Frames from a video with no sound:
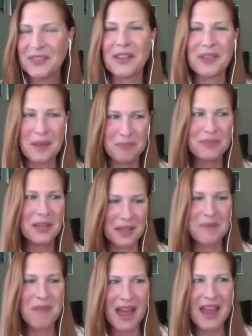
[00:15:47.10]
that oh, they oh, wow. that
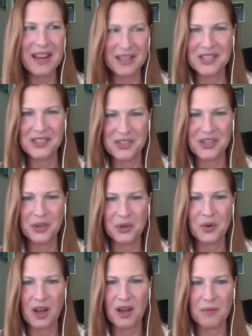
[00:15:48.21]
they made into
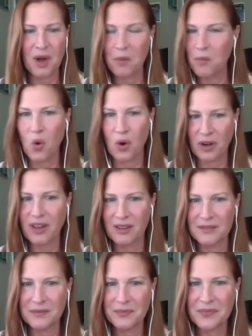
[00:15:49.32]
um, a morgue.
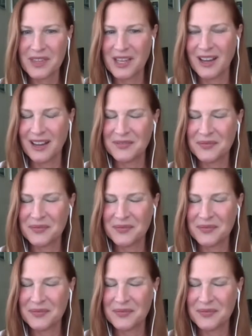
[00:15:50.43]
Yeah.